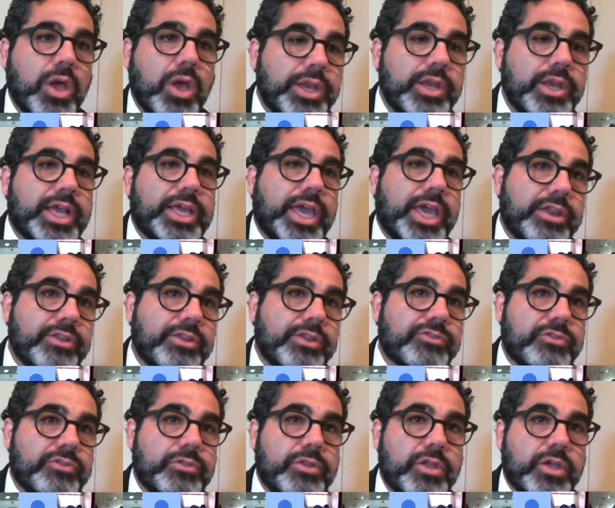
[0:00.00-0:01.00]
one
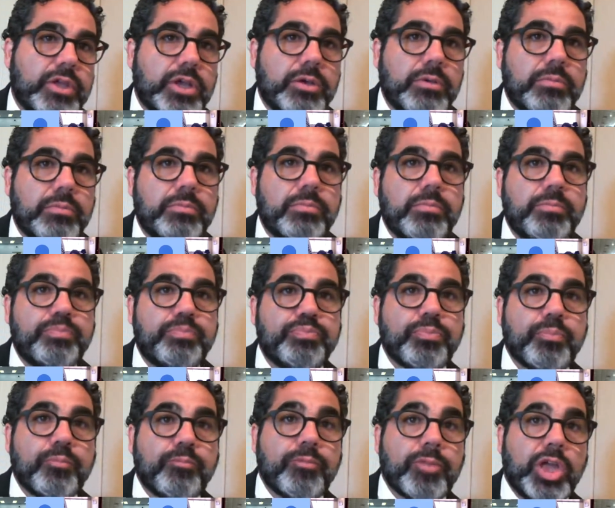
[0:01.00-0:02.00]
against
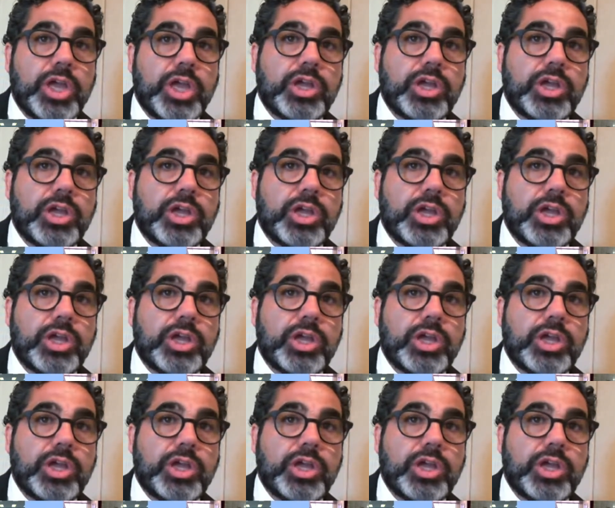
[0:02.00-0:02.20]
the